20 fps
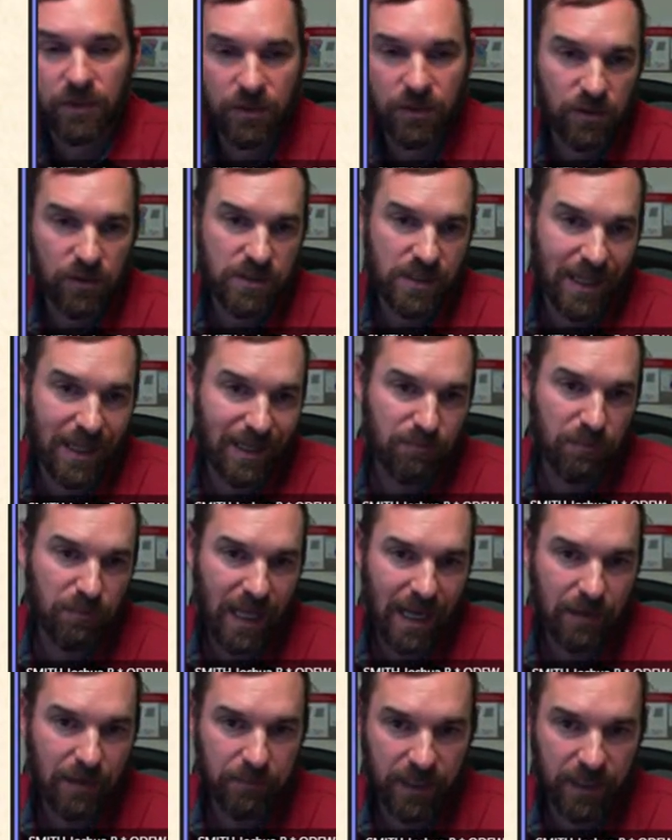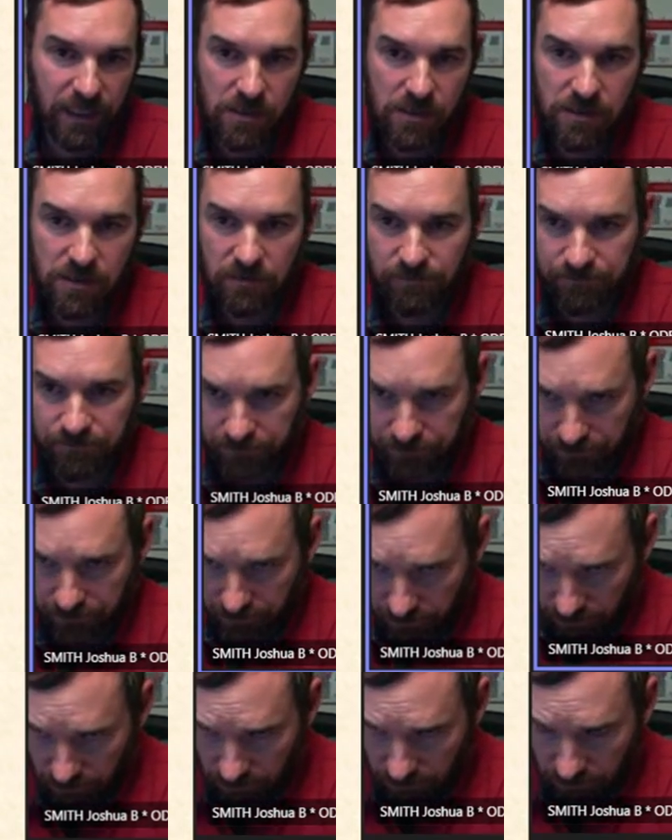for cougars and black bears
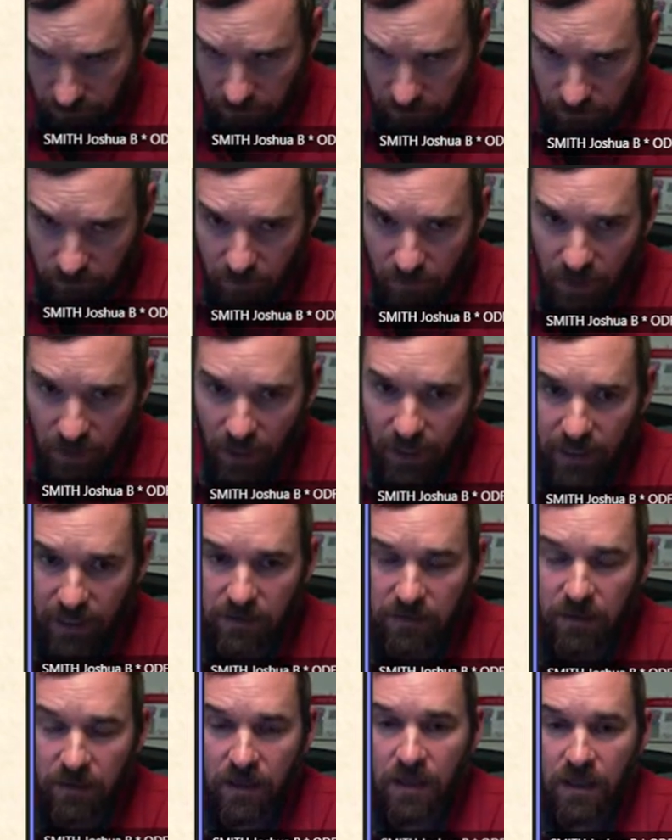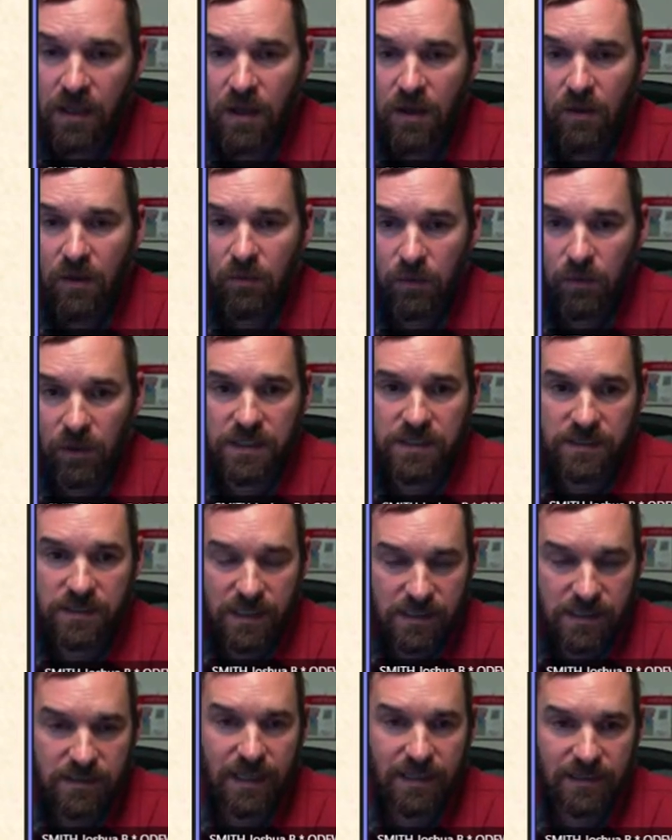and really
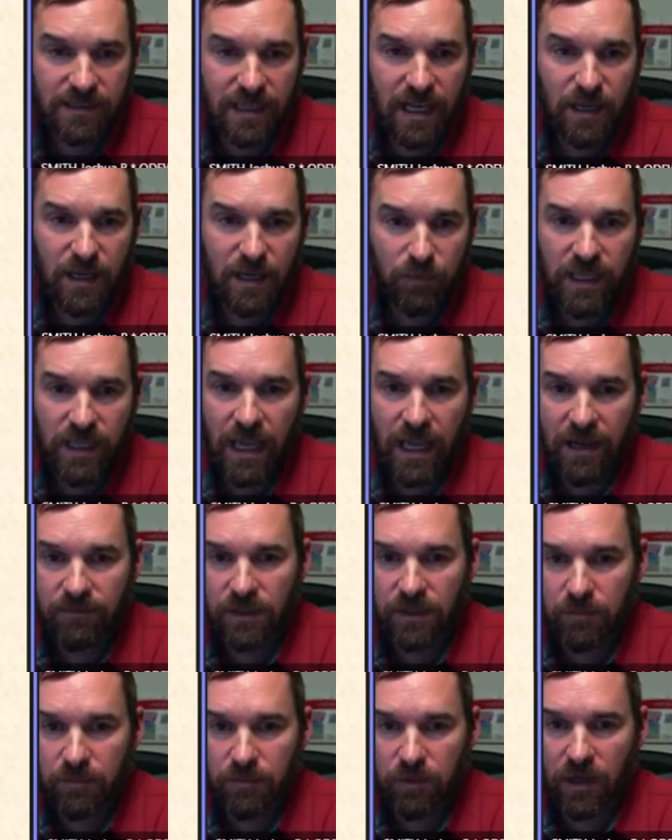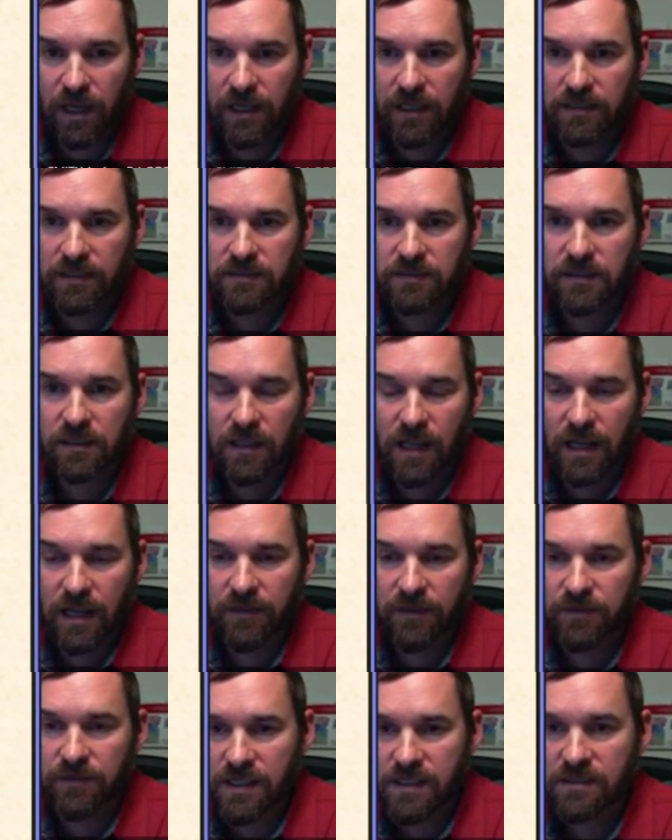since that time we have liberalized a
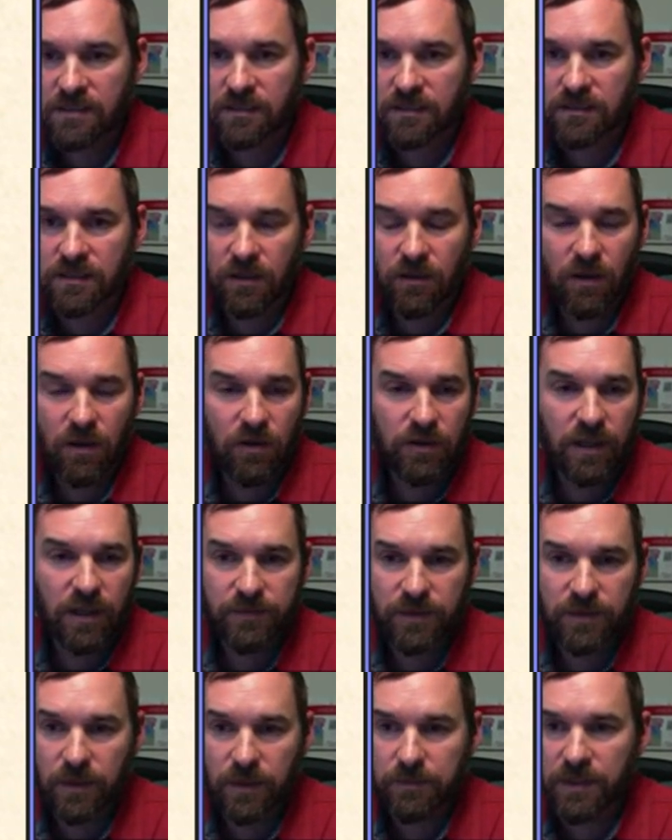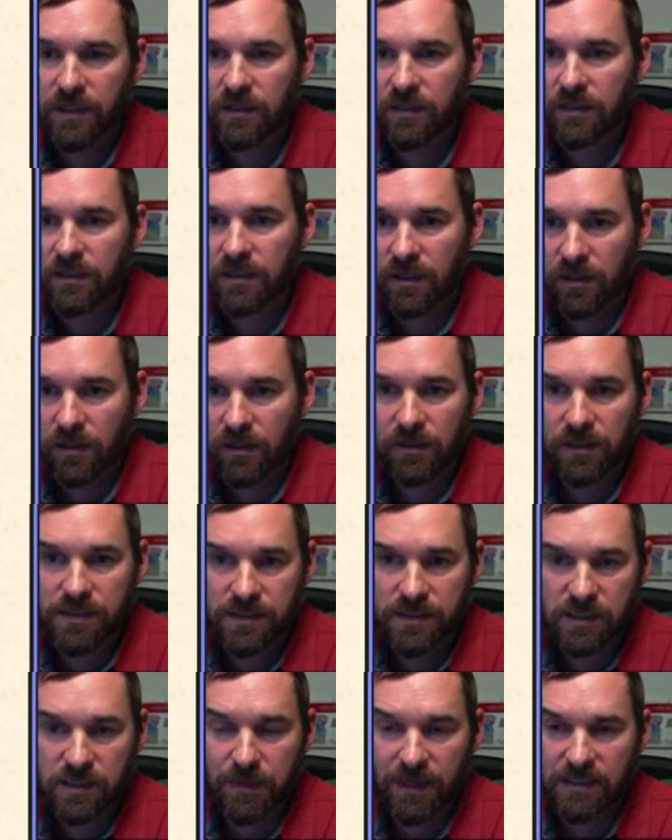lot of seasons you know odfw currently
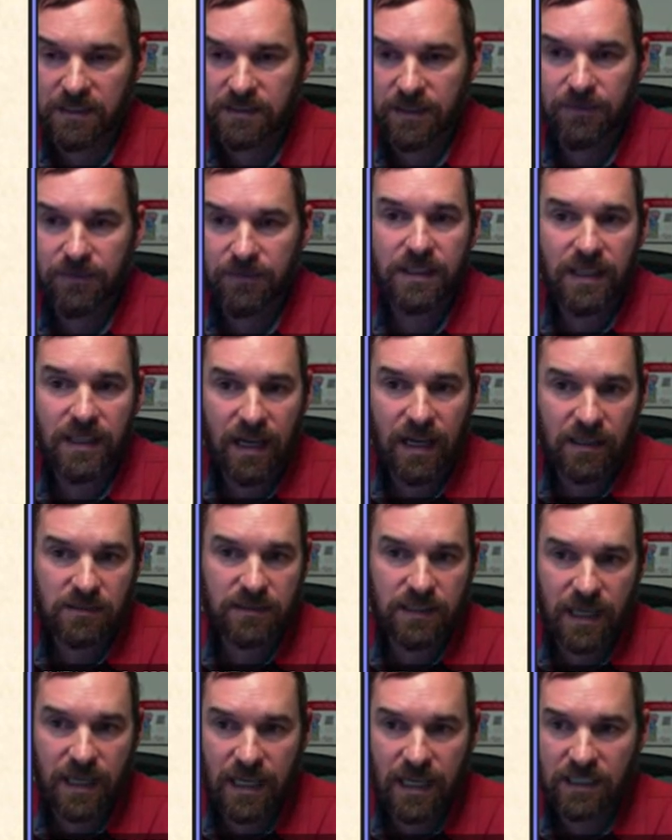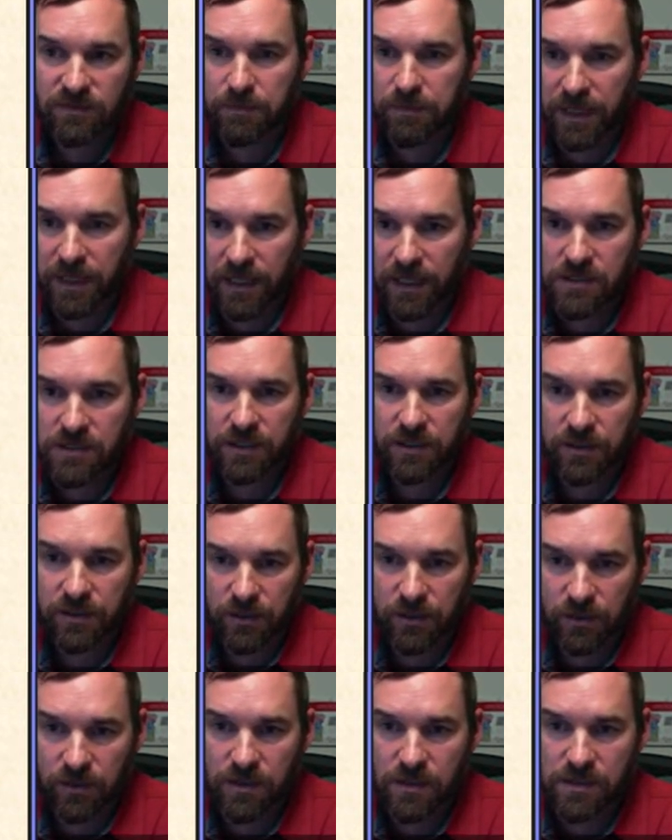sells about 70000 tags for bears and
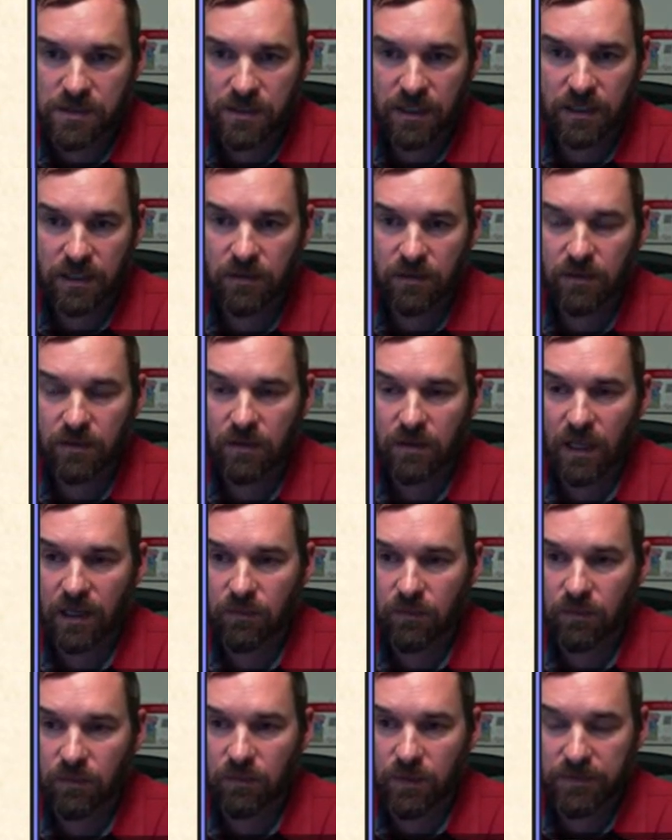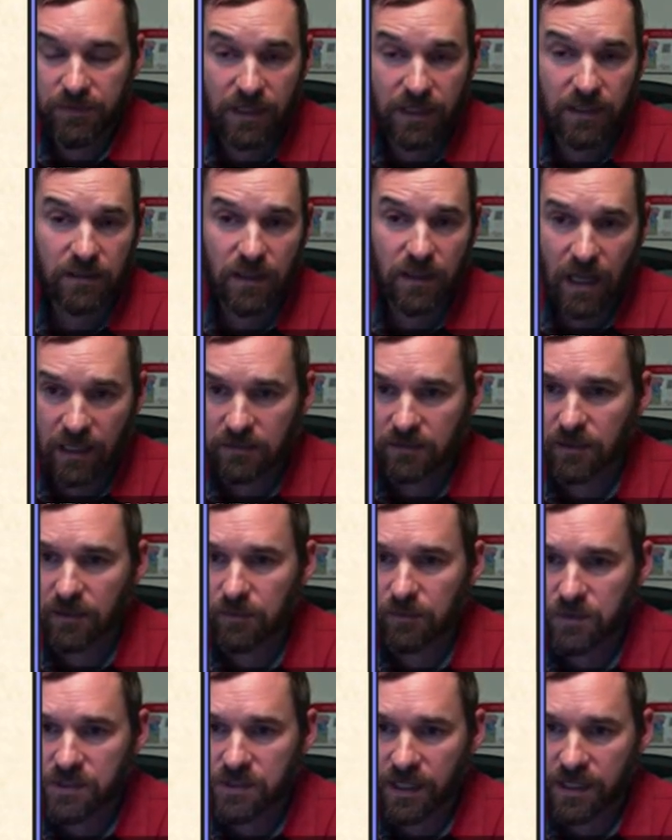cougars and and we've done a lot of
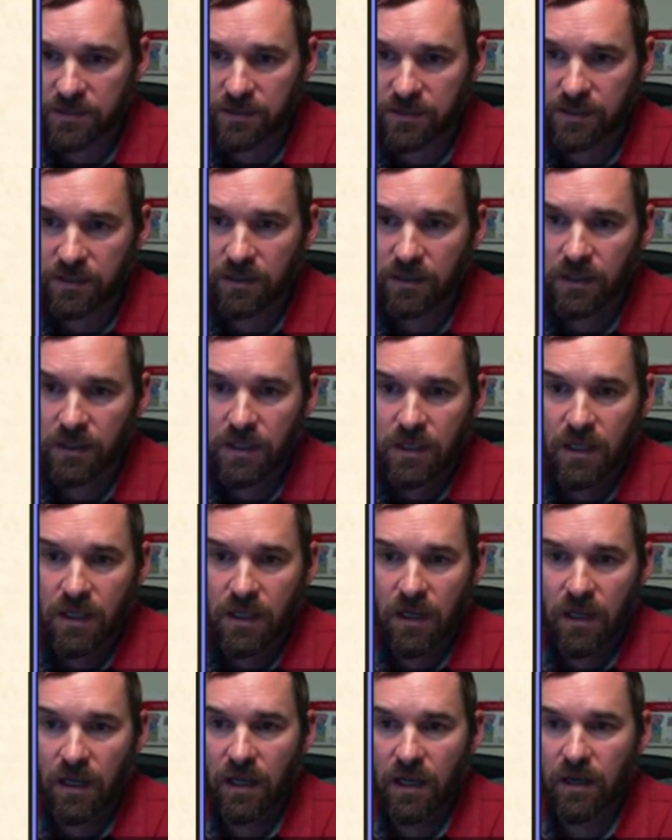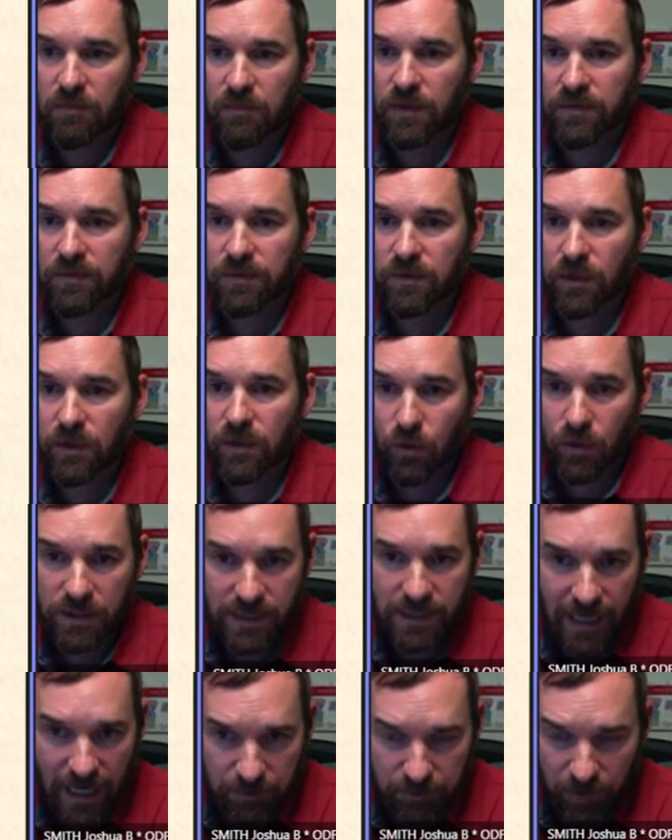liberalization uh, we've
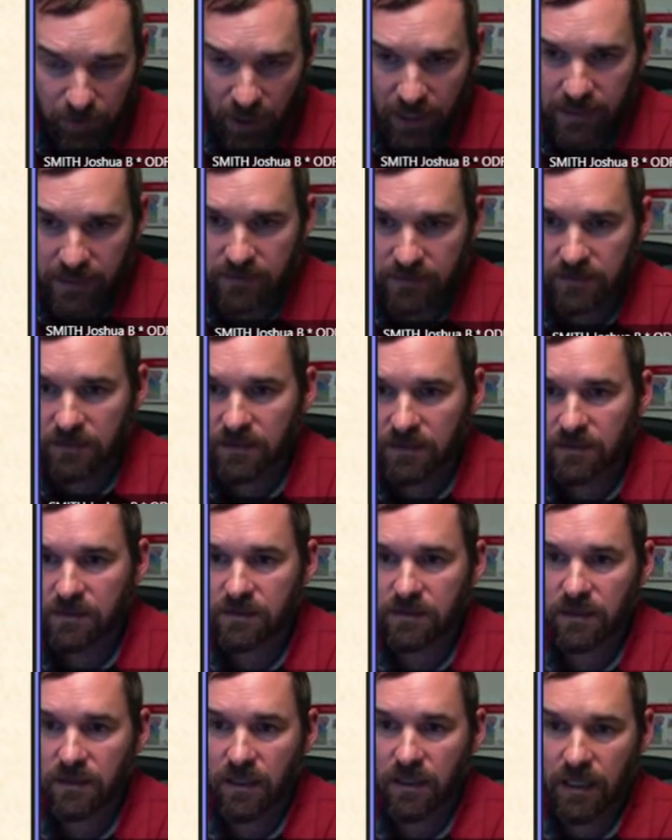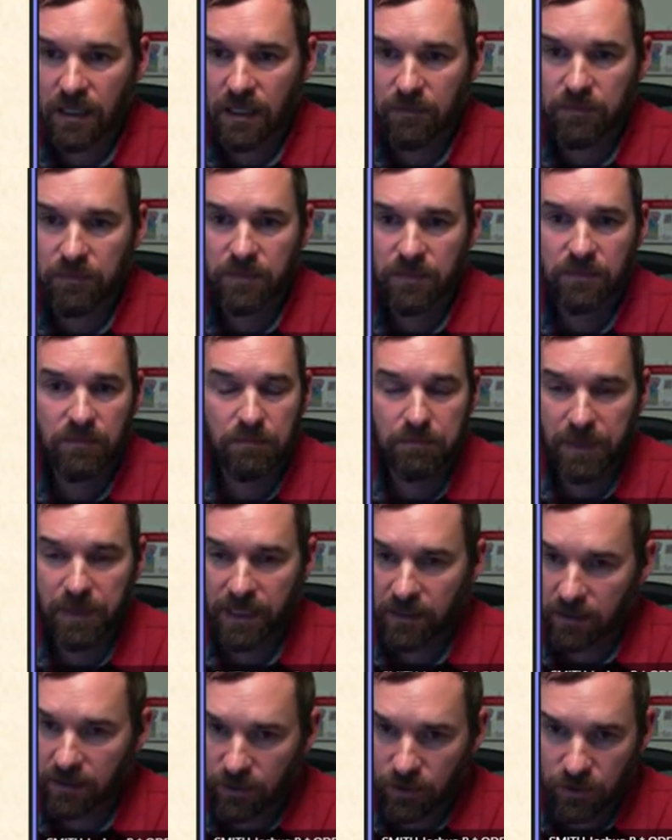lowered tag prices uh,
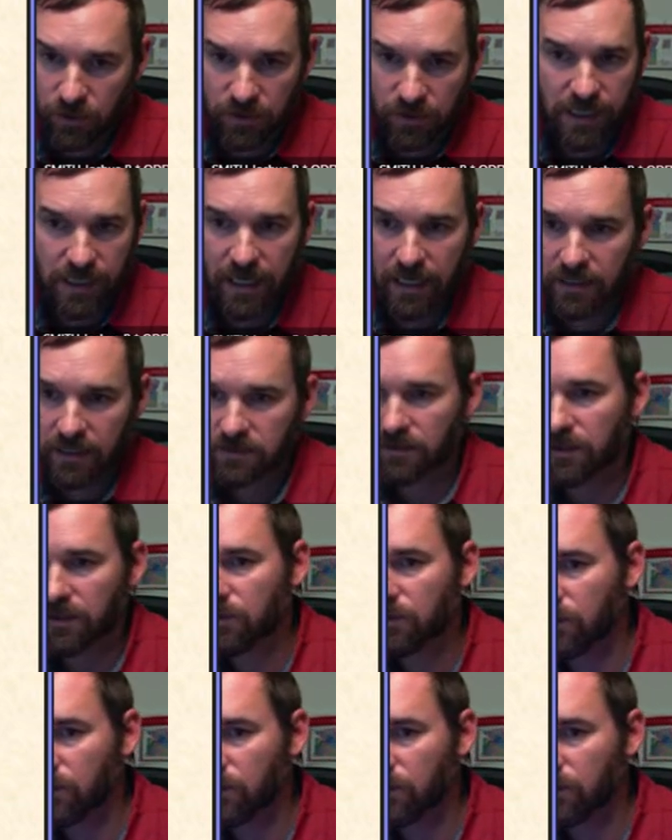bear and cougar tags are